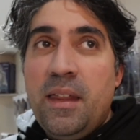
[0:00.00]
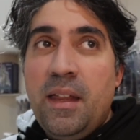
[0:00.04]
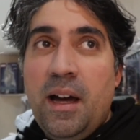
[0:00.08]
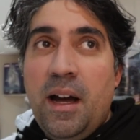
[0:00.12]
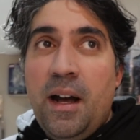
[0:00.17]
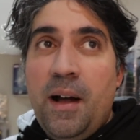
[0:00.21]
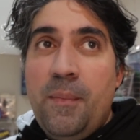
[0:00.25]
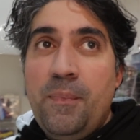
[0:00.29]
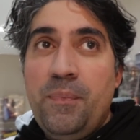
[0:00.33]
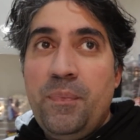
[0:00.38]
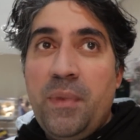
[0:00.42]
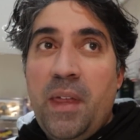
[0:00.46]

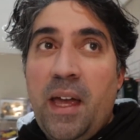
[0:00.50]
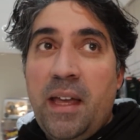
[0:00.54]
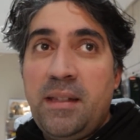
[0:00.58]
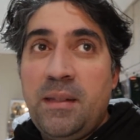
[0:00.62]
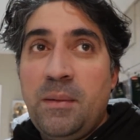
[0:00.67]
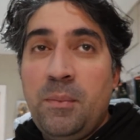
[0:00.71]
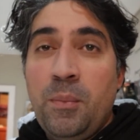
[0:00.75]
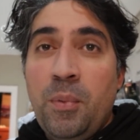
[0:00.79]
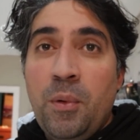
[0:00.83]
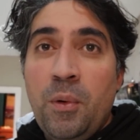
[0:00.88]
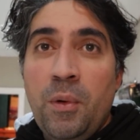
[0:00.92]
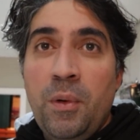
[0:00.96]
That's
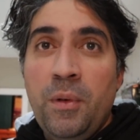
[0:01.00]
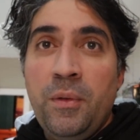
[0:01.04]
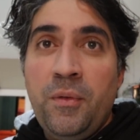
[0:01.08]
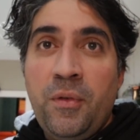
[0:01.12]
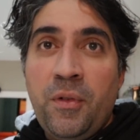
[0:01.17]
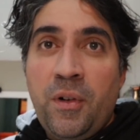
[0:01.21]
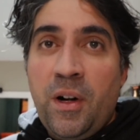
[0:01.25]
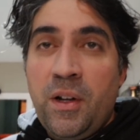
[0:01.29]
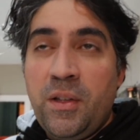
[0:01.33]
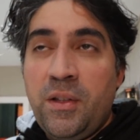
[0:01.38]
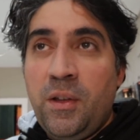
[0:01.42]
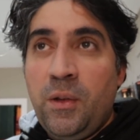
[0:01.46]
important
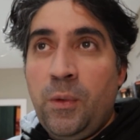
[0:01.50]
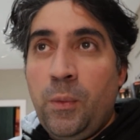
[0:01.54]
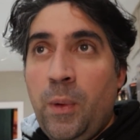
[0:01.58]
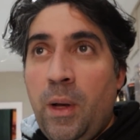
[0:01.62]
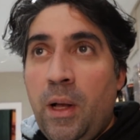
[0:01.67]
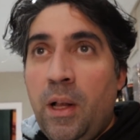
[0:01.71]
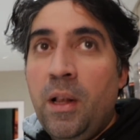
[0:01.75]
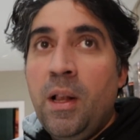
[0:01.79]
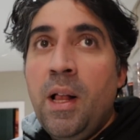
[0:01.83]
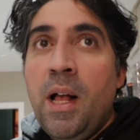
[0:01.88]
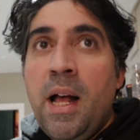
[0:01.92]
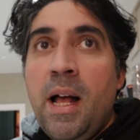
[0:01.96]
for us as
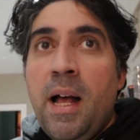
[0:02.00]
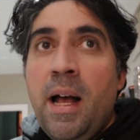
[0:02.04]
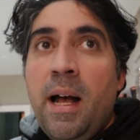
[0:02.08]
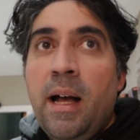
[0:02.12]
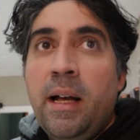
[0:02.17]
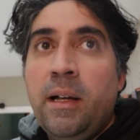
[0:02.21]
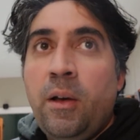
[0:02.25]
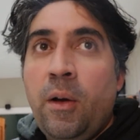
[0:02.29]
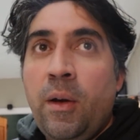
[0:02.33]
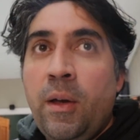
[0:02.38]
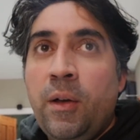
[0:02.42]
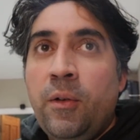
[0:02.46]
well
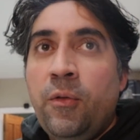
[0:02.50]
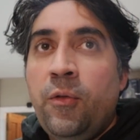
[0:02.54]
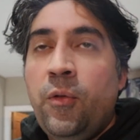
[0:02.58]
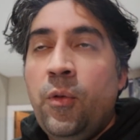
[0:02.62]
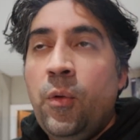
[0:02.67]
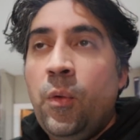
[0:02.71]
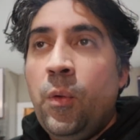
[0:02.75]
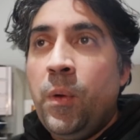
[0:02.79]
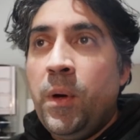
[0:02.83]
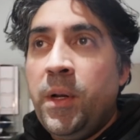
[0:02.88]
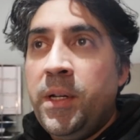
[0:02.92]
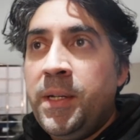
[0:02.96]
going
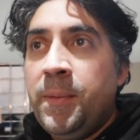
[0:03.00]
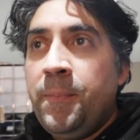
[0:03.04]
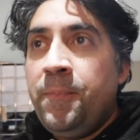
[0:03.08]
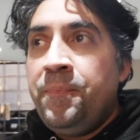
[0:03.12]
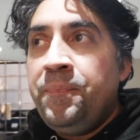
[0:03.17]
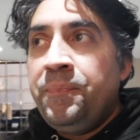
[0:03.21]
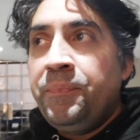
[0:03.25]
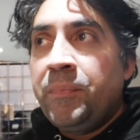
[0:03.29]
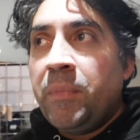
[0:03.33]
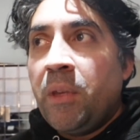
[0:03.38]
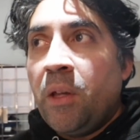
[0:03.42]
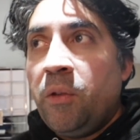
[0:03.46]
forward.
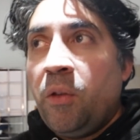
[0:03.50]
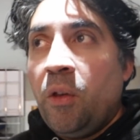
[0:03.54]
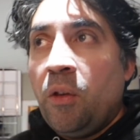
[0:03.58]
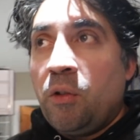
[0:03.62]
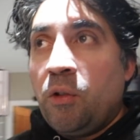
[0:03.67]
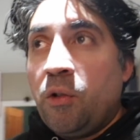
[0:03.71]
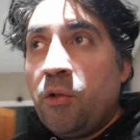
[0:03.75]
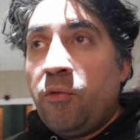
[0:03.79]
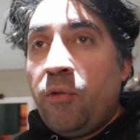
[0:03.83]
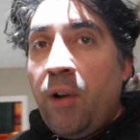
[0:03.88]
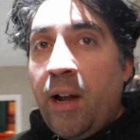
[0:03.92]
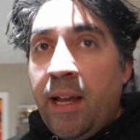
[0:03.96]
So it's
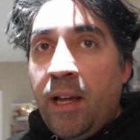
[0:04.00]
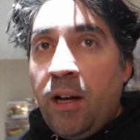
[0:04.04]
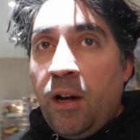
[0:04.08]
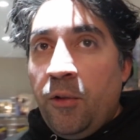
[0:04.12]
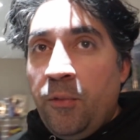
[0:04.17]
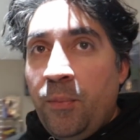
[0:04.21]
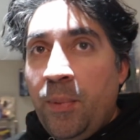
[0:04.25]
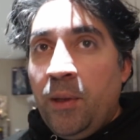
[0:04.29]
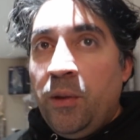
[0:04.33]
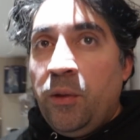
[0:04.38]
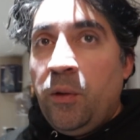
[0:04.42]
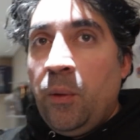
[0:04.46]
great
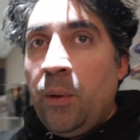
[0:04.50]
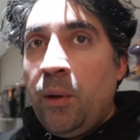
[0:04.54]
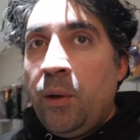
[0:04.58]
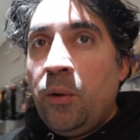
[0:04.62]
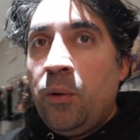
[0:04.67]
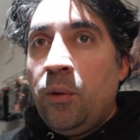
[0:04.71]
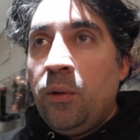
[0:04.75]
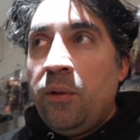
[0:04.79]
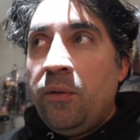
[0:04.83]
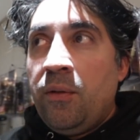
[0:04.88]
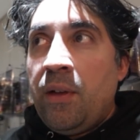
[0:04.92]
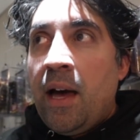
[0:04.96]
I've been doing
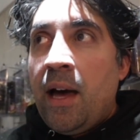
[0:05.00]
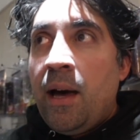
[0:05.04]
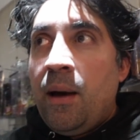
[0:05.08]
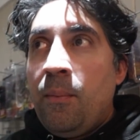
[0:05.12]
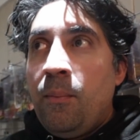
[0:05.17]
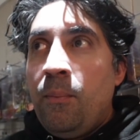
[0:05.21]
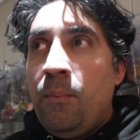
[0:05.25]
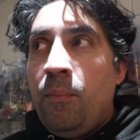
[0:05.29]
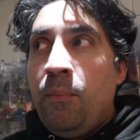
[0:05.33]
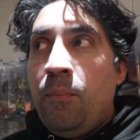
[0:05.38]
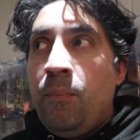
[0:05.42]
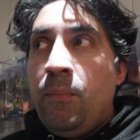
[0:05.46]
all of that,
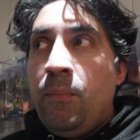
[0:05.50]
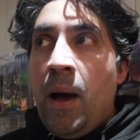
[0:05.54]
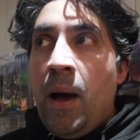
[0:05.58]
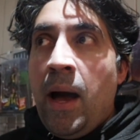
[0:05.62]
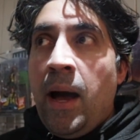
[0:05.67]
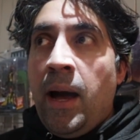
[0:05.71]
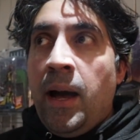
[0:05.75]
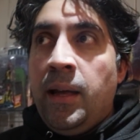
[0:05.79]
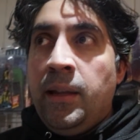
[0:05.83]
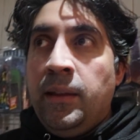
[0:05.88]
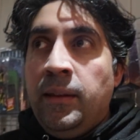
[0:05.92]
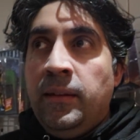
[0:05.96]

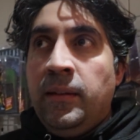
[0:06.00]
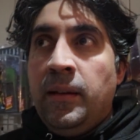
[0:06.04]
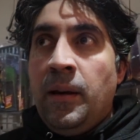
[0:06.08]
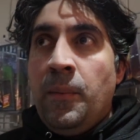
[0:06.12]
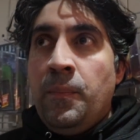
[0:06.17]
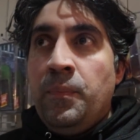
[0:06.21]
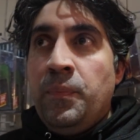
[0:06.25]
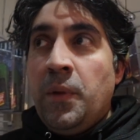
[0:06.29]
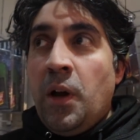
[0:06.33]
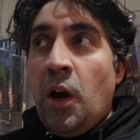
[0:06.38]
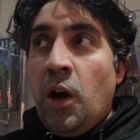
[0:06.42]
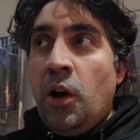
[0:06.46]

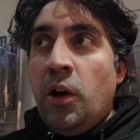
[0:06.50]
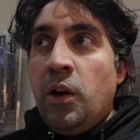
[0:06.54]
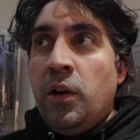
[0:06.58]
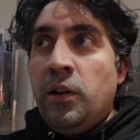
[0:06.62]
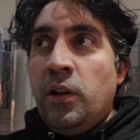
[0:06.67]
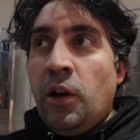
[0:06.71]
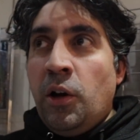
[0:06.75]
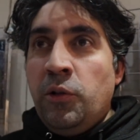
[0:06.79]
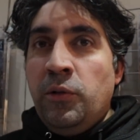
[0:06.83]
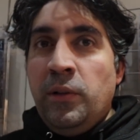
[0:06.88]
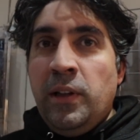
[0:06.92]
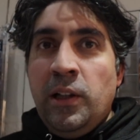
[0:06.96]
and
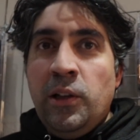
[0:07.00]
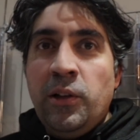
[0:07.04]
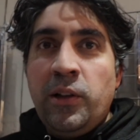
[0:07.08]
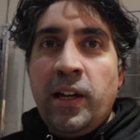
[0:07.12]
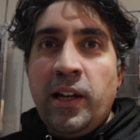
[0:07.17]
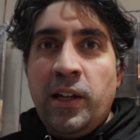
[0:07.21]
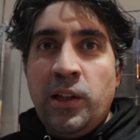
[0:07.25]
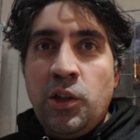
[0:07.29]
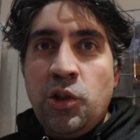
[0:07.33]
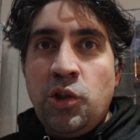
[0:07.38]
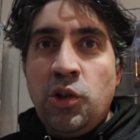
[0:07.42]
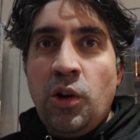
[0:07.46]
only
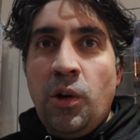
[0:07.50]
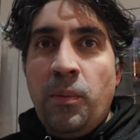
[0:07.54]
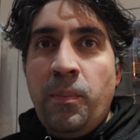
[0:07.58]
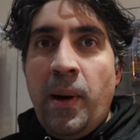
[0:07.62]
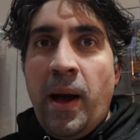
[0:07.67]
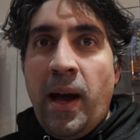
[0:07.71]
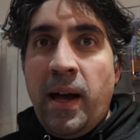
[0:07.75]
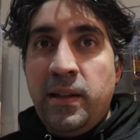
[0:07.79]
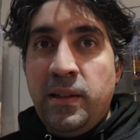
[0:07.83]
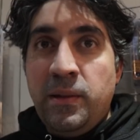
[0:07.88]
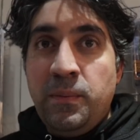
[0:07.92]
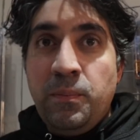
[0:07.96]
looking at the shop
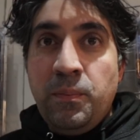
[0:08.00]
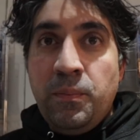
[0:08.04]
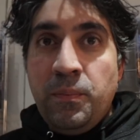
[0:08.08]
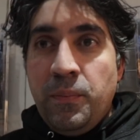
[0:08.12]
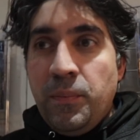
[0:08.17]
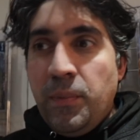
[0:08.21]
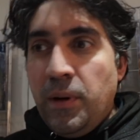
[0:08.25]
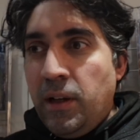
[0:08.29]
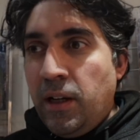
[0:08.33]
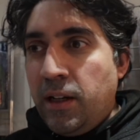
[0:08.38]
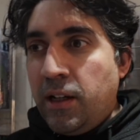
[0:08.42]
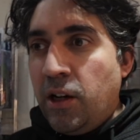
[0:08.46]
as
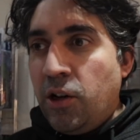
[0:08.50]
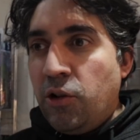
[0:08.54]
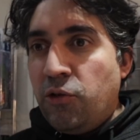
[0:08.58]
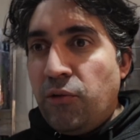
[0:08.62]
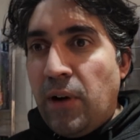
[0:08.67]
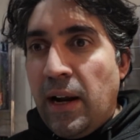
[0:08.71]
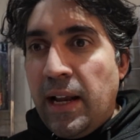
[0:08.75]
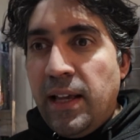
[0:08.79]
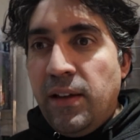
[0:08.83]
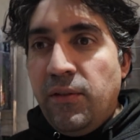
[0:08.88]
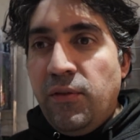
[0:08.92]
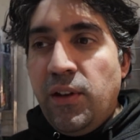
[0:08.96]
like a
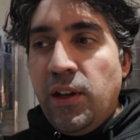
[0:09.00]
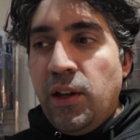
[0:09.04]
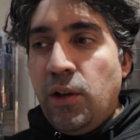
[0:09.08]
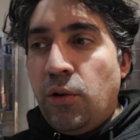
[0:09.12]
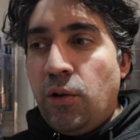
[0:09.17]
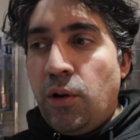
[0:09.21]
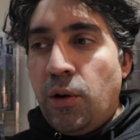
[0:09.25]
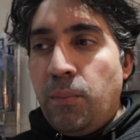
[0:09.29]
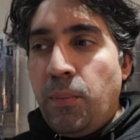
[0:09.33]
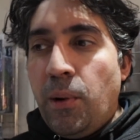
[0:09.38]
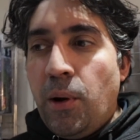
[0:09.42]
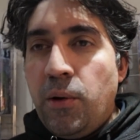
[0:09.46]
gravy
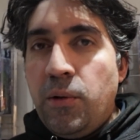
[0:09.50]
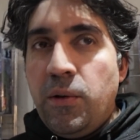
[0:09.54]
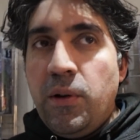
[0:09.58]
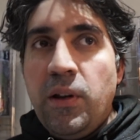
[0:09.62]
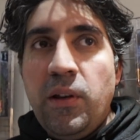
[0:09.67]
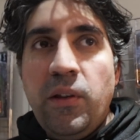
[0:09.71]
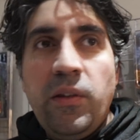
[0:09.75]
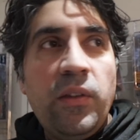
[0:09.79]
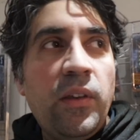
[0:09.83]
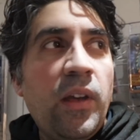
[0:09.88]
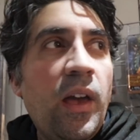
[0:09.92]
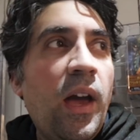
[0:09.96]
or a
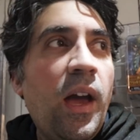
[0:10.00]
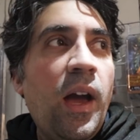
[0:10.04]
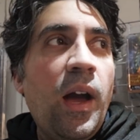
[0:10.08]
bonus.